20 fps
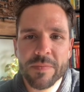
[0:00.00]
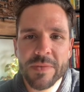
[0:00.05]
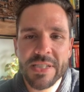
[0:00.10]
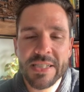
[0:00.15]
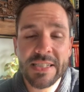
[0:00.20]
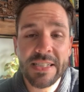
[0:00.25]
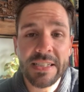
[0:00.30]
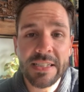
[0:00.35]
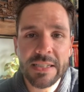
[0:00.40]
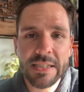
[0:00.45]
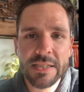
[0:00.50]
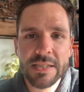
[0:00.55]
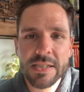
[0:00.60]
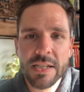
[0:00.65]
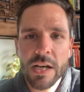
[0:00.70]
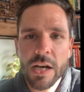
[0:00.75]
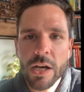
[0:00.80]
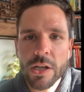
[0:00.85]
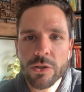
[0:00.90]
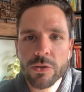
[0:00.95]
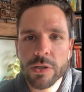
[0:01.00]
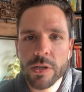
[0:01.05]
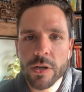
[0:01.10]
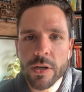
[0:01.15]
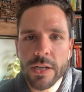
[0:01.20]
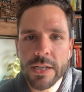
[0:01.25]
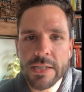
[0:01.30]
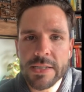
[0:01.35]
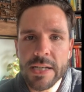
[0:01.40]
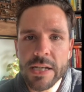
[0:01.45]
skills to the
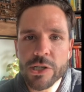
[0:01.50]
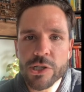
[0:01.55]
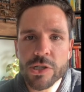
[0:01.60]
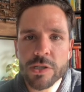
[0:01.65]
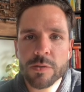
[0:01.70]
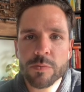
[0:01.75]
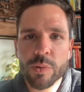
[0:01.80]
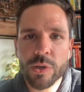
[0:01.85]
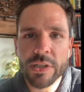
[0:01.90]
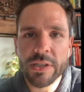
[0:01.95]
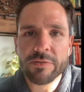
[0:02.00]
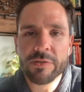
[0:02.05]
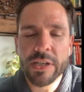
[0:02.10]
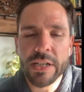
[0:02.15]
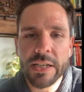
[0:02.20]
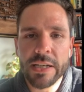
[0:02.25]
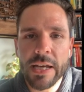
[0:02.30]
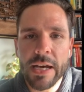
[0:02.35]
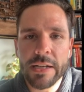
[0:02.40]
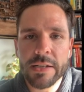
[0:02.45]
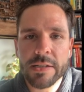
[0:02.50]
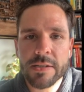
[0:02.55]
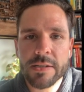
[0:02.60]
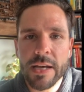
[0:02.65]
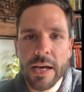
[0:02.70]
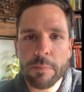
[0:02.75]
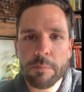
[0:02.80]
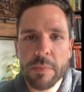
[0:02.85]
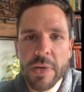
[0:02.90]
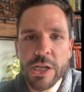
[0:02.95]
organization, believing in
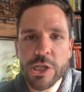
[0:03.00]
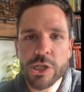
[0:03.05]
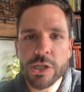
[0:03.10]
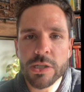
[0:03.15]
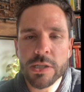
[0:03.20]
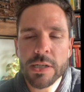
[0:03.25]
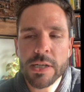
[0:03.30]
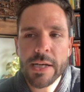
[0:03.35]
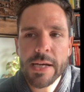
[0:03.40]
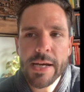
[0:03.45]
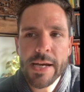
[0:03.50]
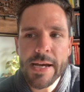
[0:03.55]
that mission.